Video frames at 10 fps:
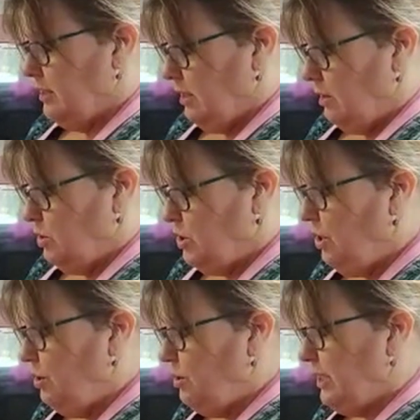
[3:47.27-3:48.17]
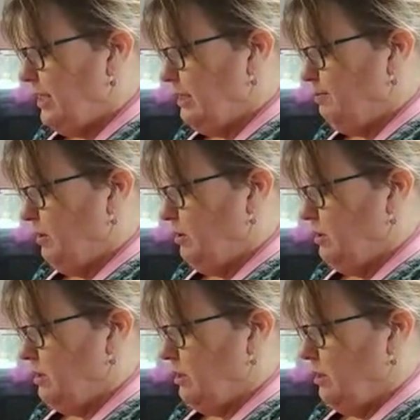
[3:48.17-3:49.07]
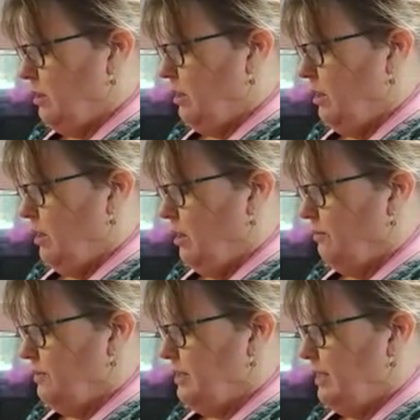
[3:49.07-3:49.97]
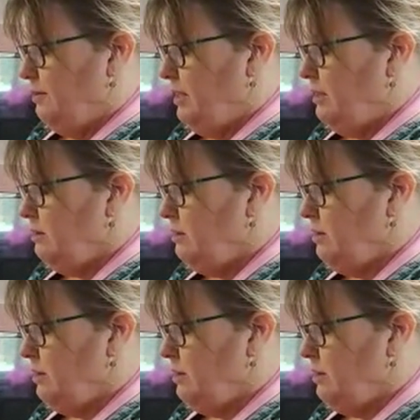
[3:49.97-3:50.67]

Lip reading: So 2 teaspoons of cinnamon